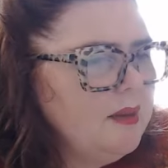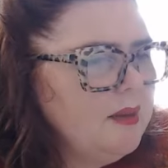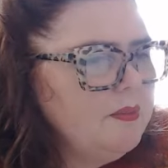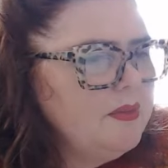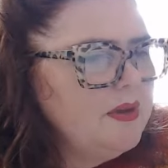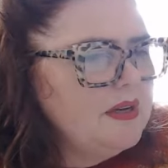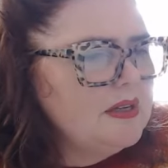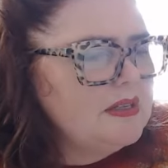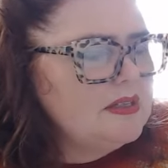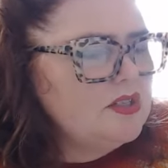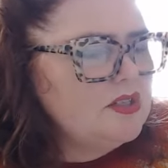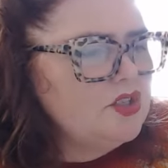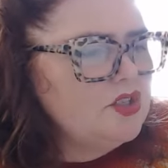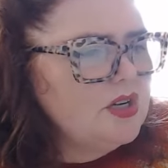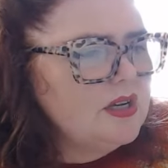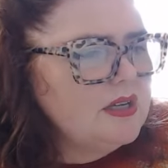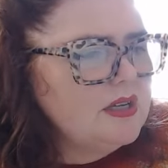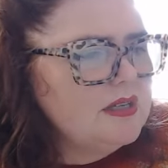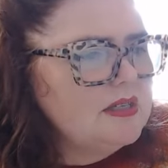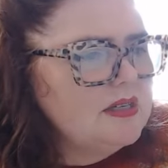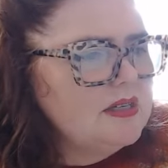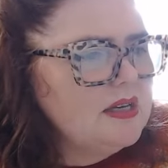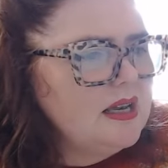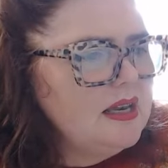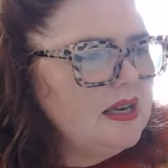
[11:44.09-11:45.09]
But it's
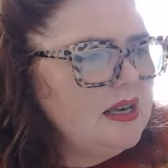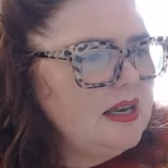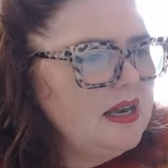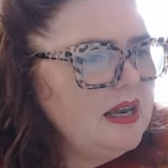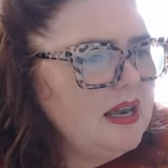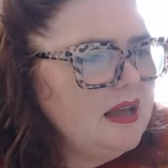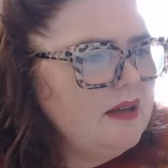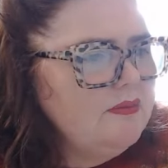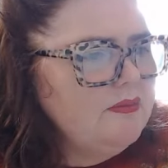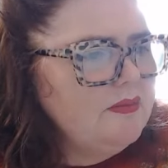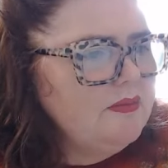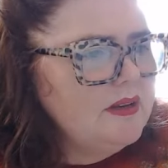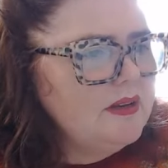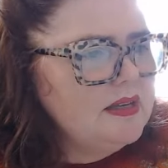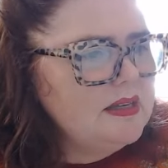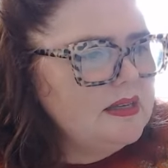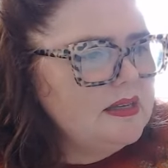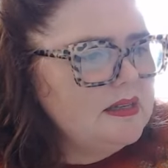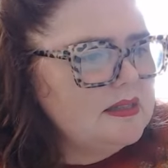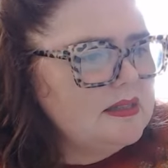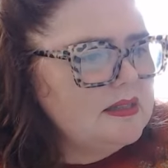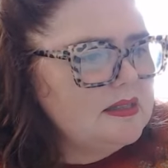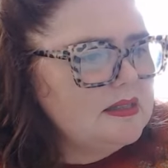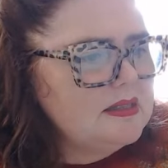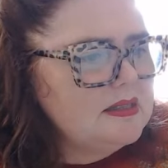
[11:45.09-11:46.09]
just a
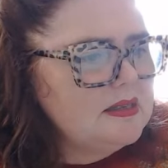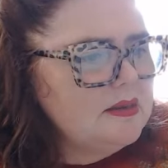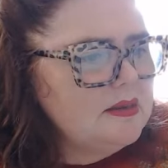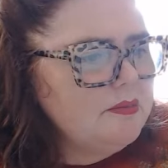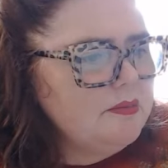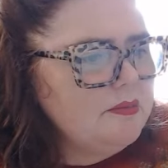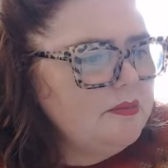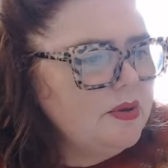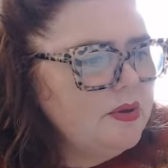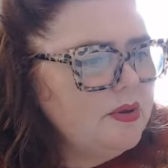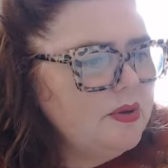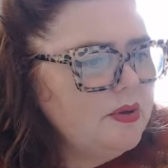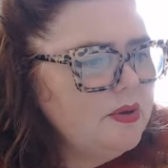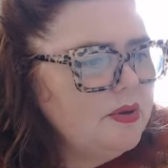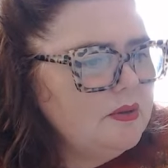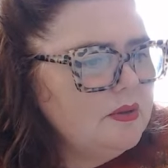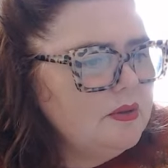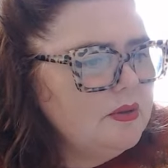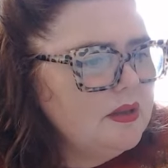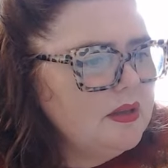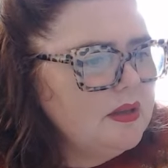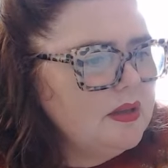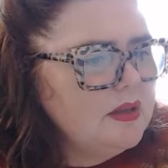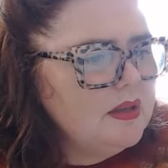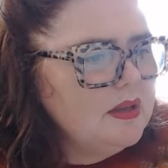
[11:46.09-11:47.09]
lovely,
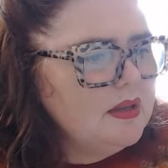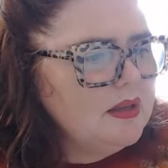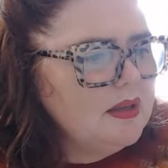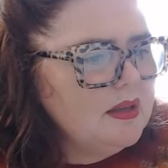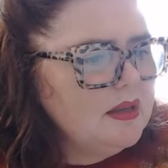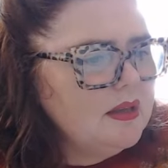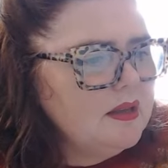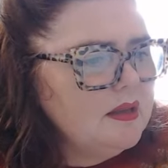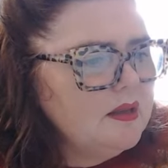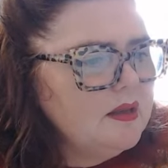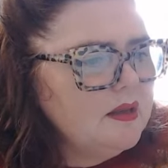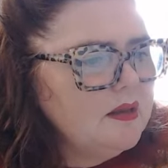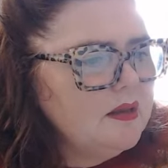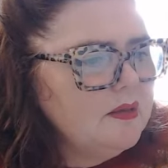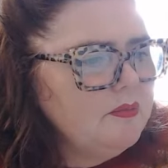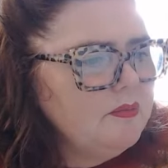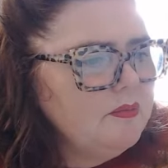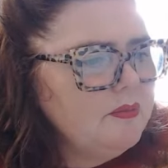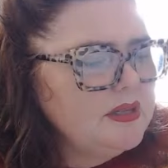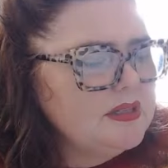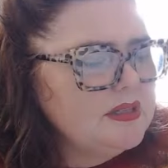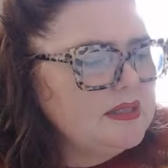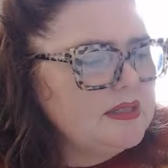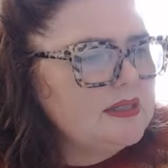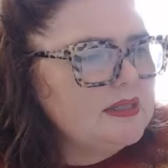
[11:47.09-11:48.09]
simple,
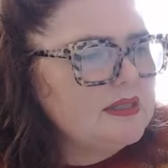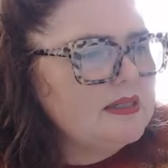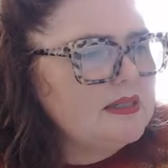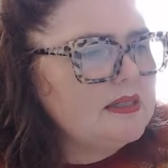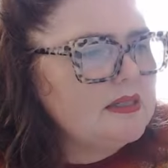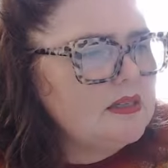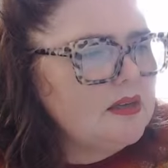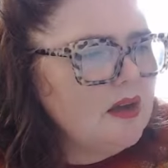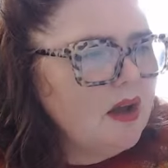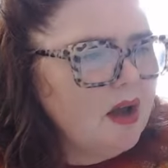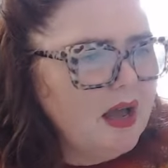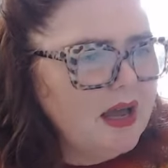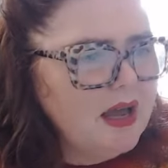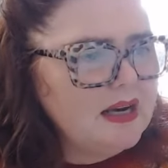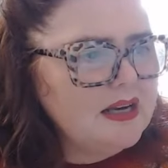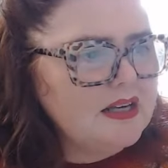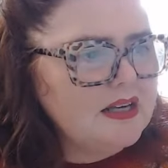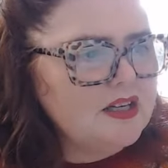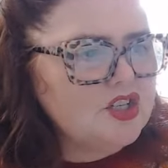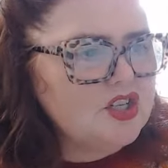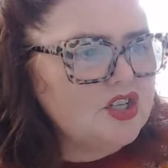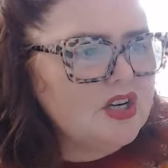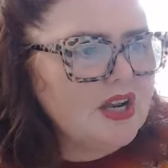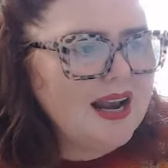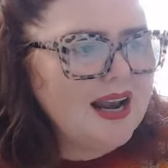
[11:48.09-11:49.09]
but
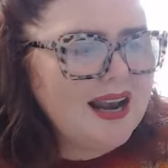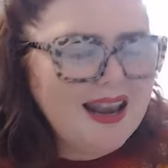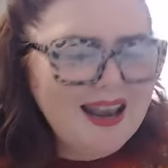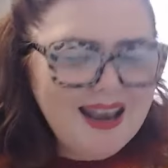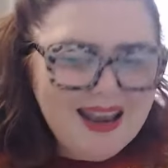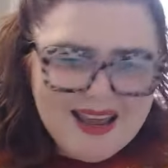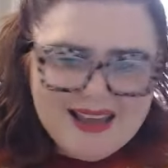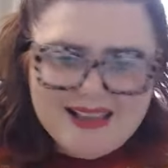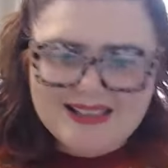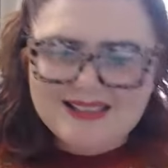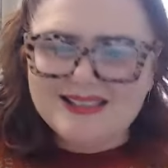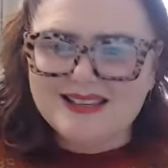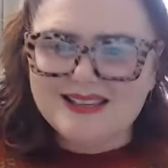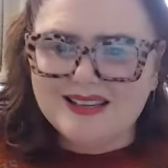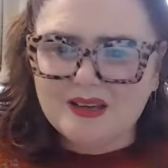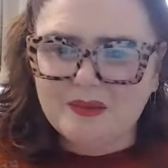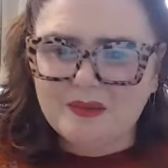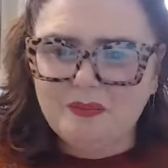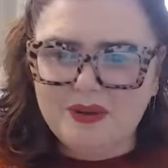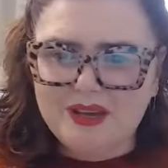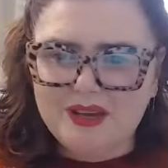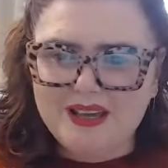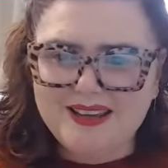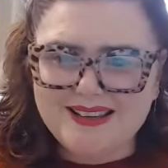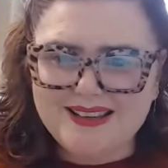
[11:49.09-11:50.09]
stylish,
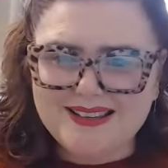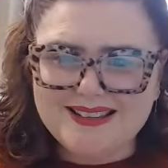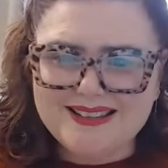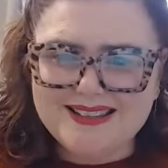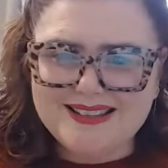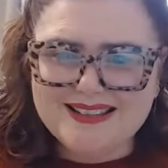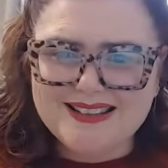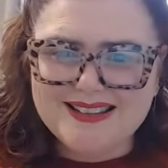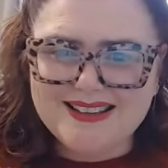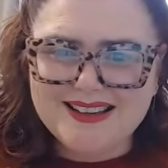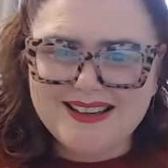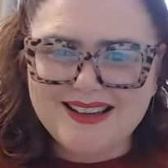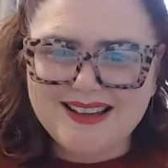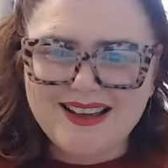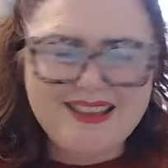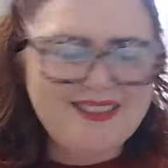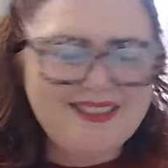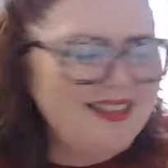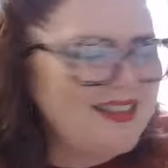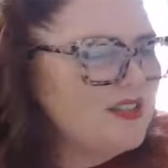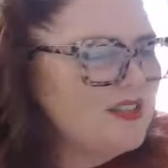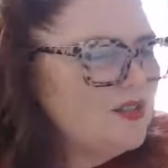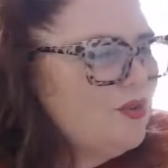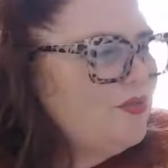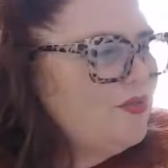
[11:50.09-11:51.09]
classic piece.
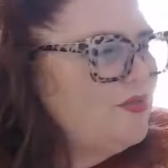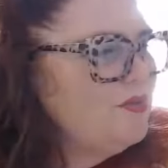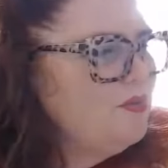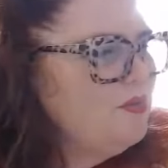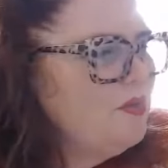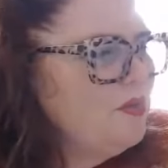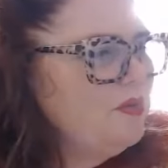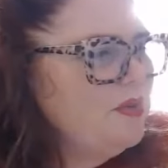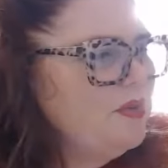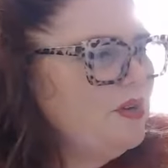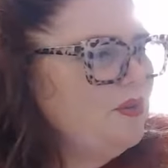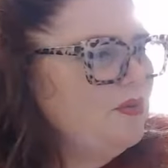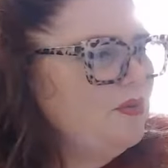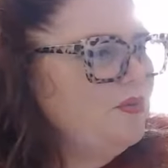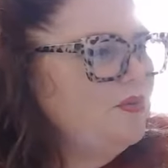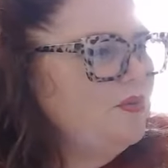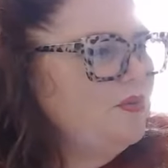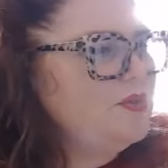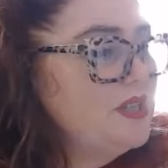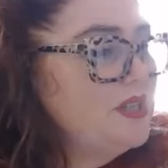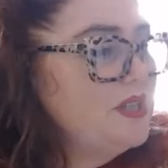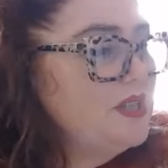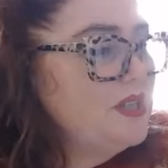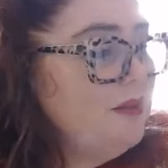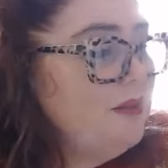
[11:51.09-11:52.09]
And that's often what we look
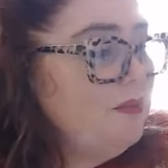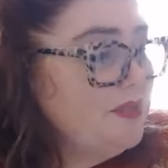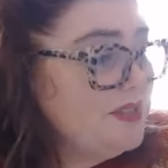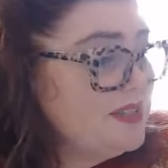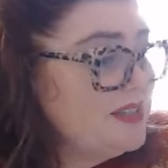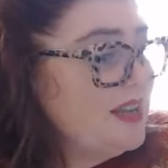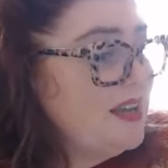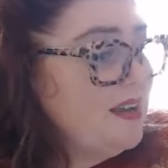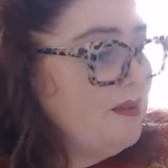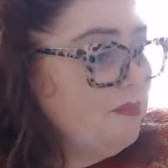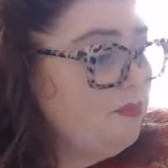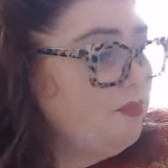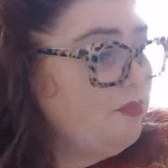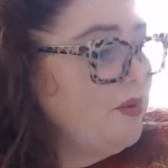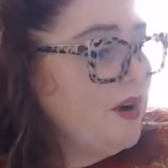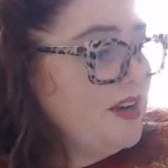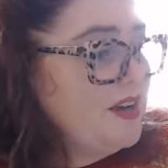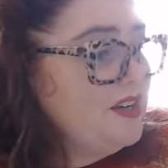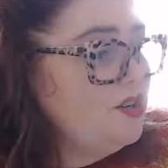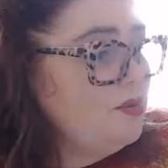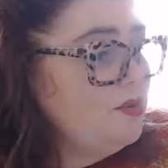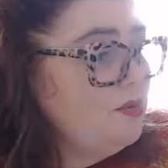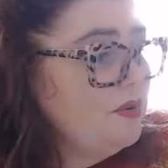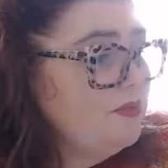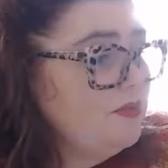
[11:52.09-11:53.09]
for. So that one's a
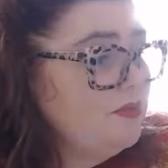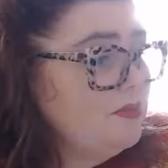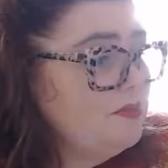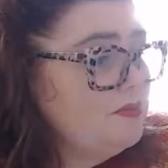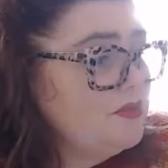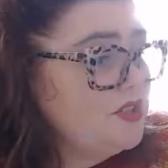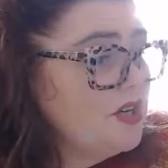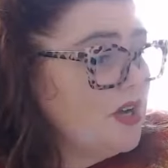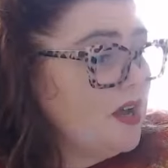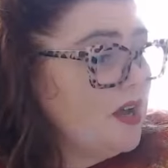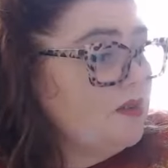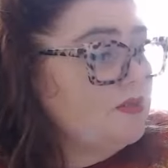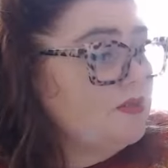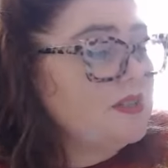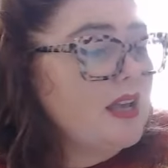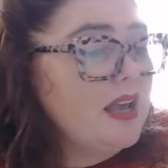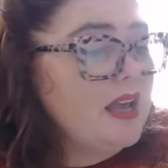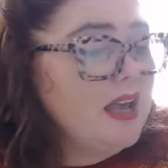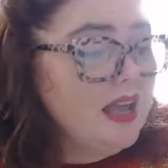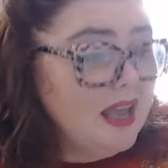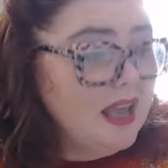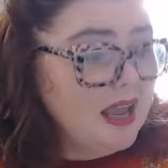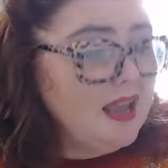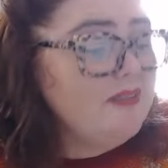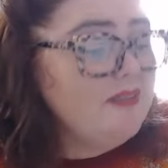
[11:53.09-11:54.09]
brand new one from Charles.
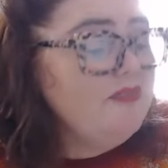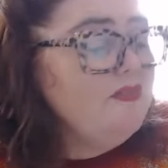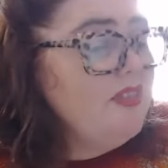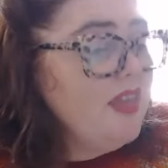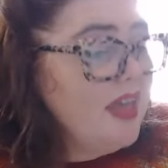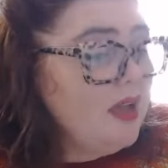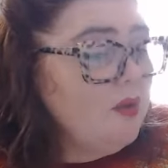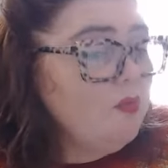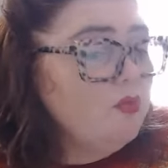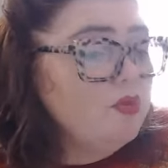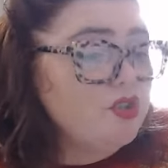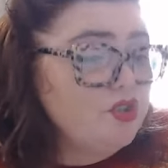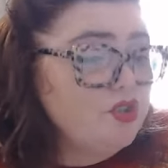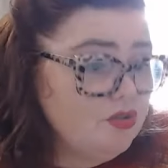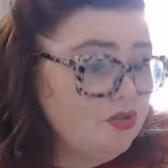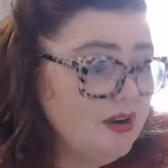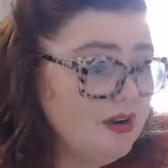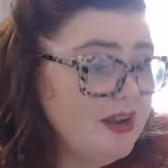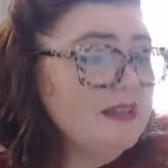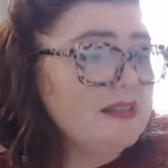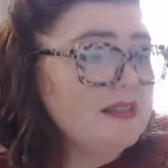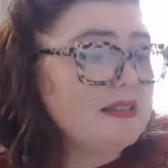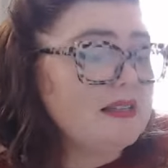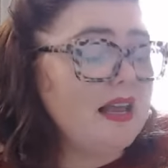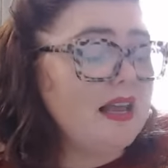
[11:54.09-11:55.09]
And that would
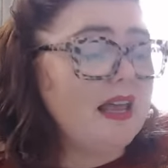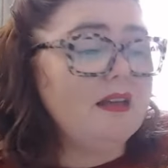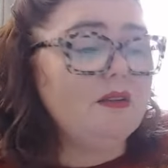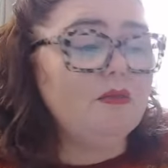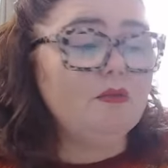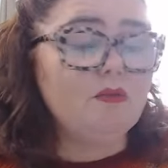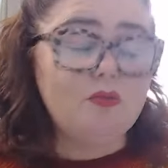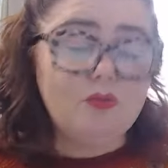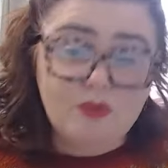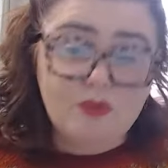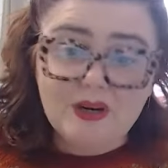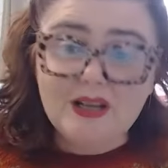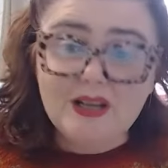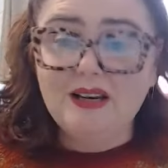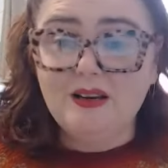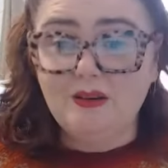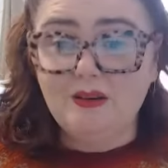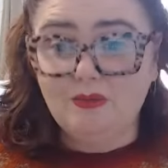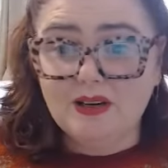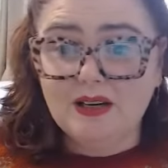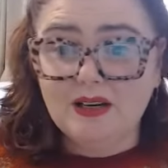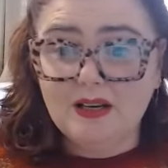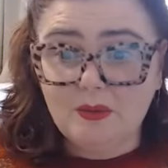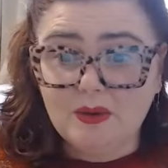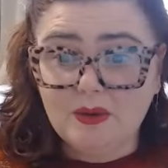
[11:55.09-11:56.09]
translate really,
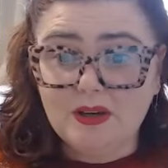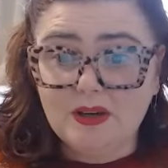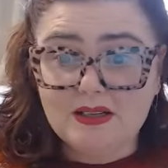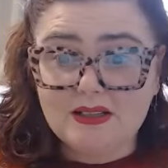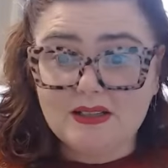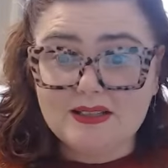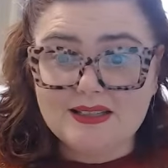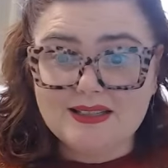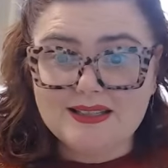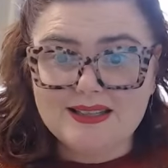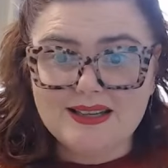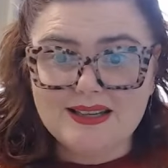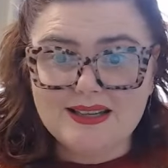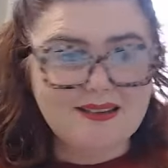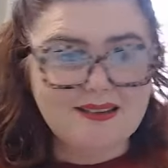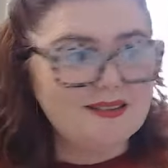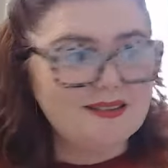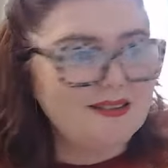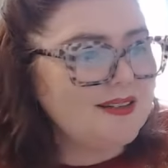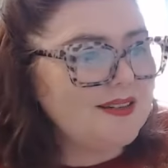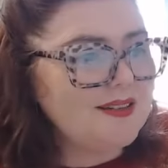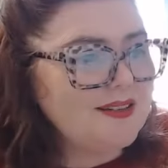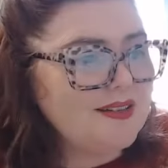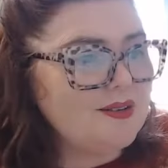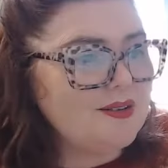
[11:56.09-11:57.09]
really well into
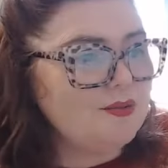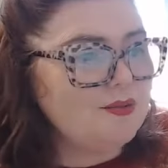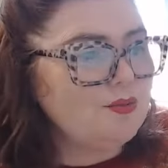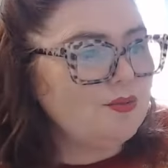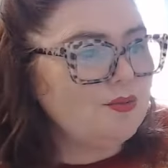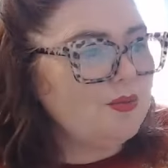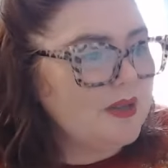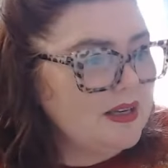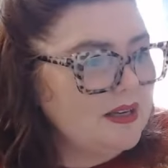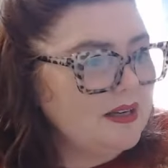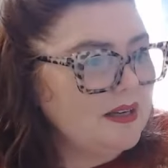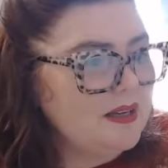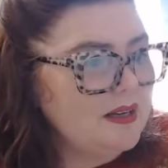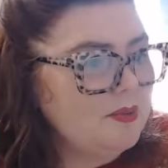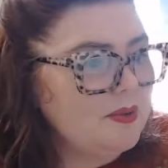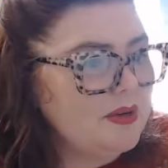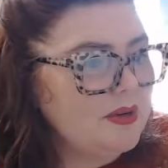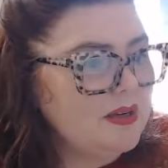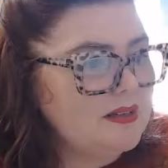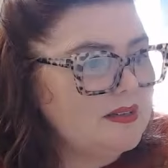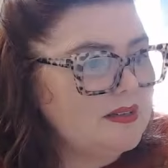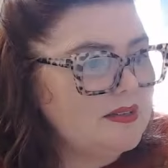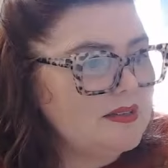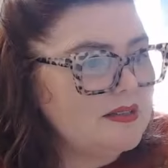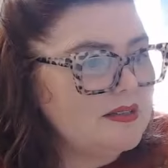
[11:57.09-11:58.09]
Southlander. Really
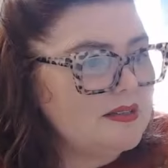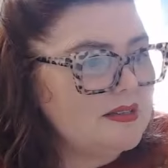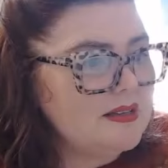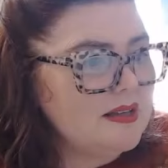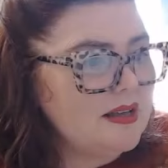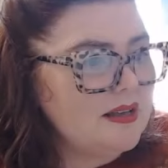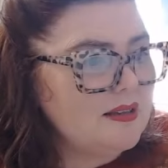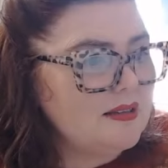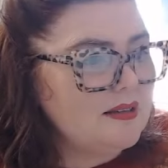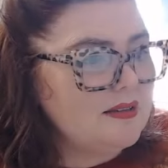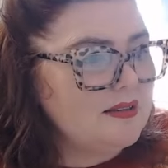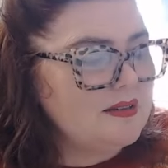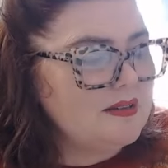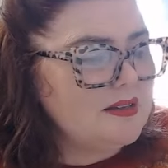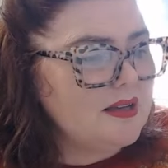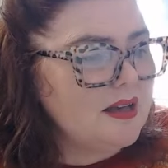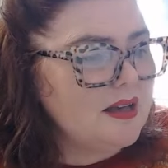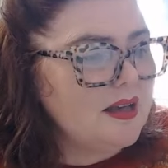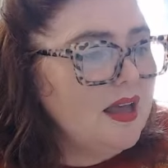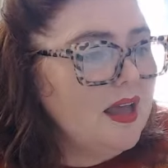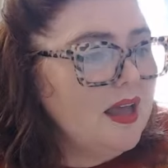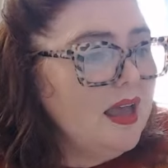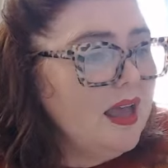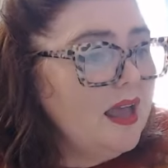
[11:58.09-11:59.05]
well into Southlander.